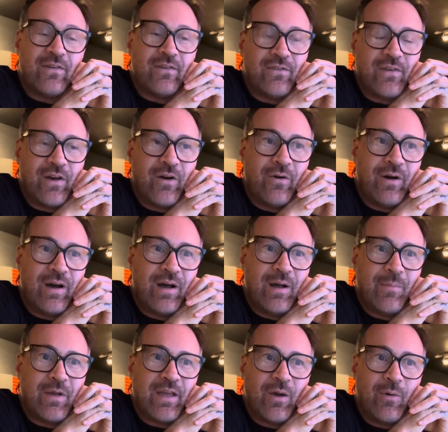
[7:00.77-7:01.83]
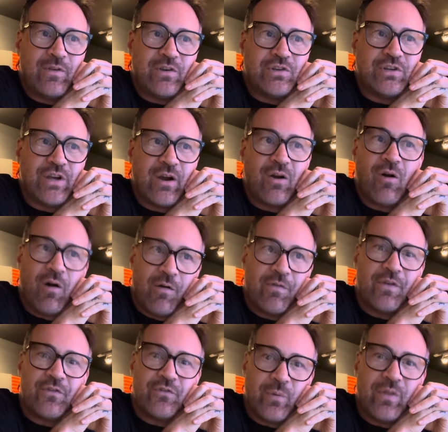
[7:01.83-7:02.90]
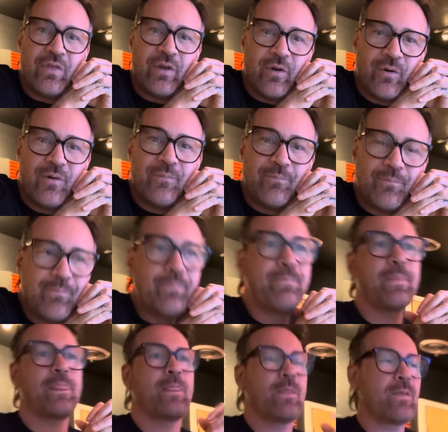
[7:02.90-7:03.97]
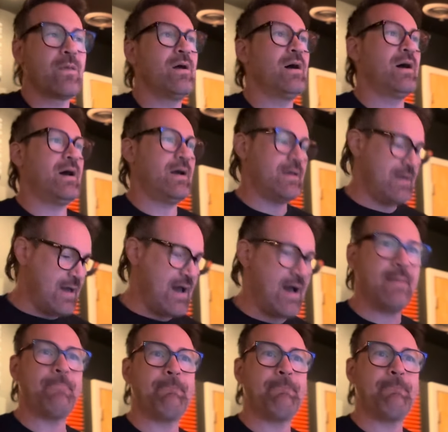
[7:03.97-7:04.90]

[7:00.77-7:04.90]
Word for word: So um, I can't wait to share all this with you. Uh, yeah.